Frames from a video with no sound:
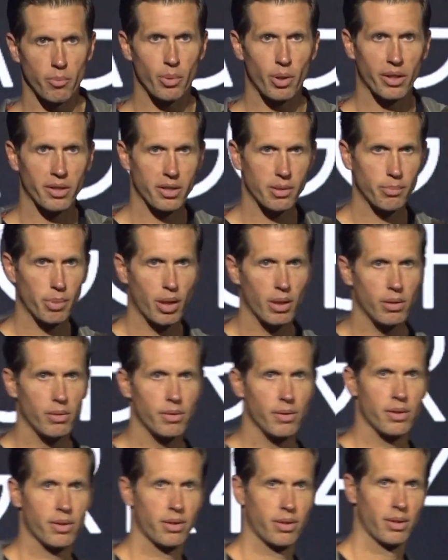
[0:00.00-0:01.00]
broken some
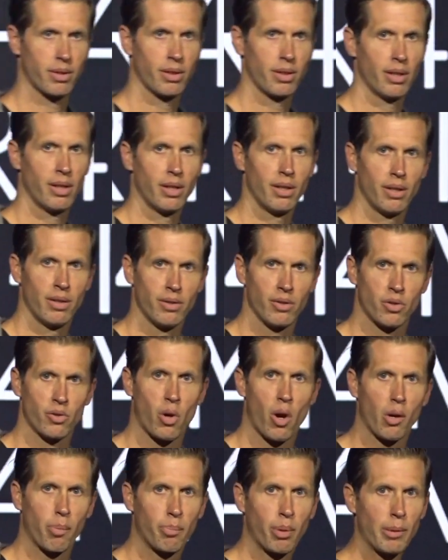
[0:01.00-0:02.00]
bones?
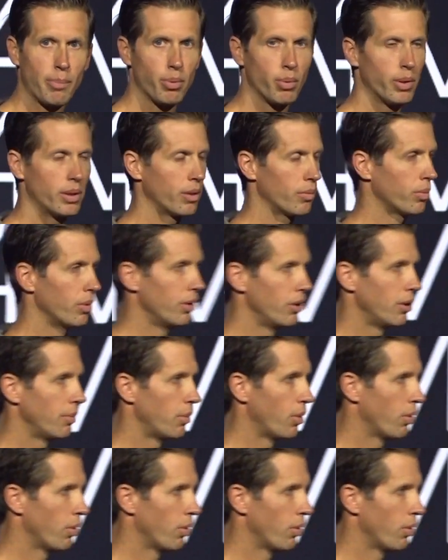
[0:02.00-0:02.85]
Strong people in the room